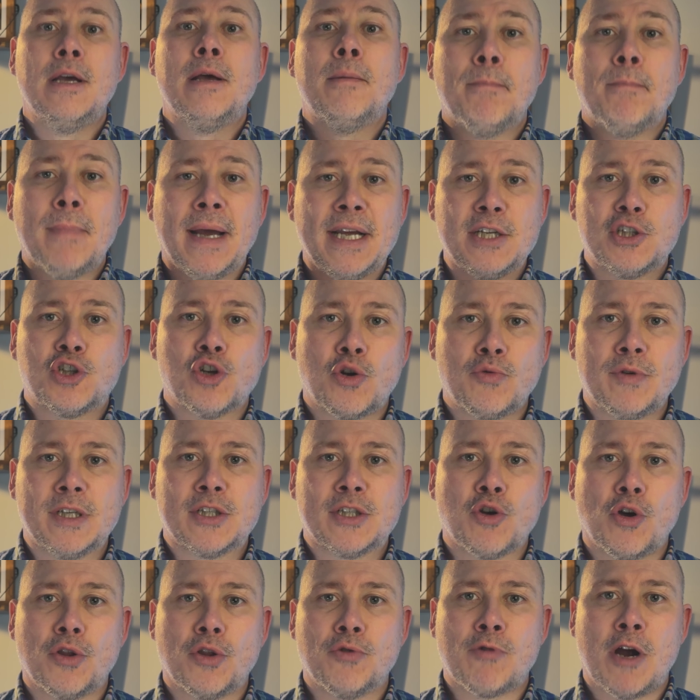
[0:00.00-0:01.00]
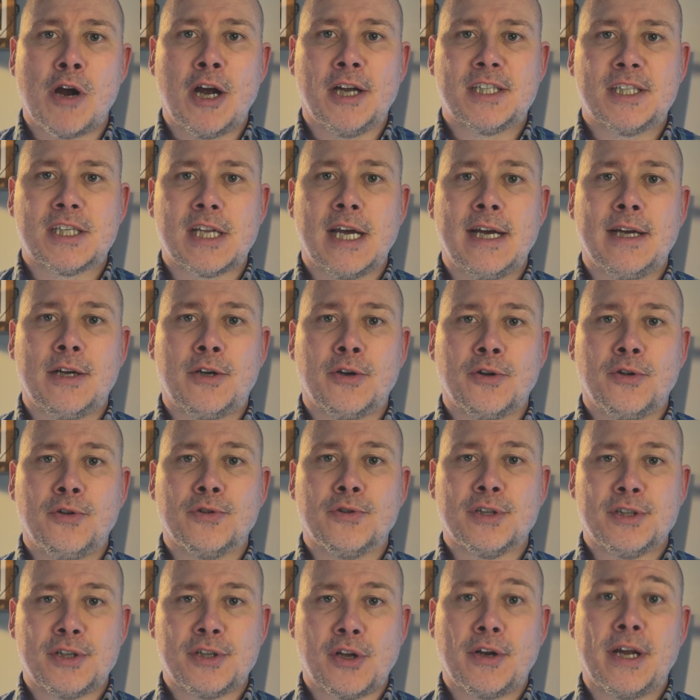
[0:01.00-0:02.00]
Make sure it's got the right
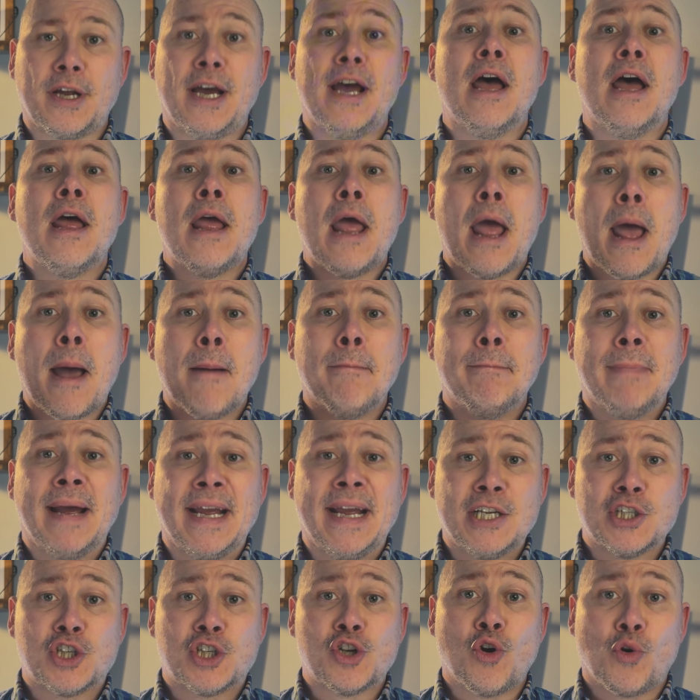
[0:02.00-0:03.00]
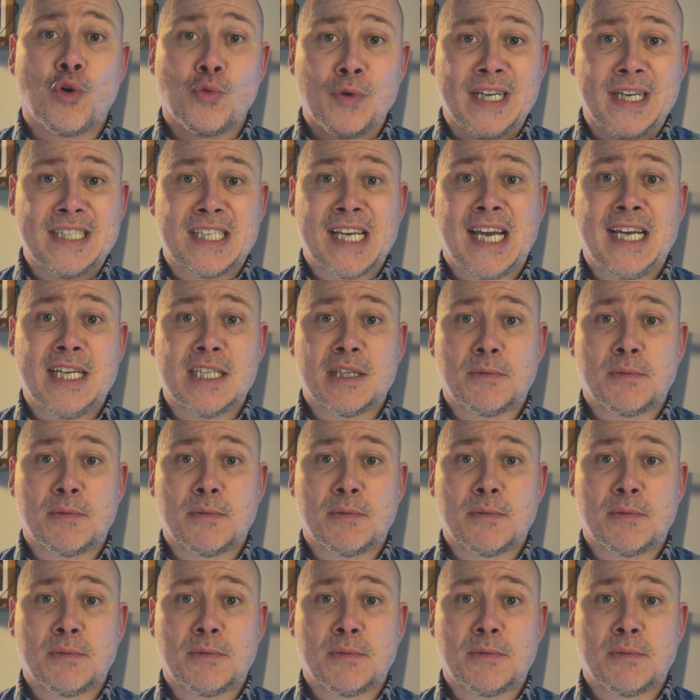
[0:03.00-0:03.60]
stakeholders on it and make sure it takes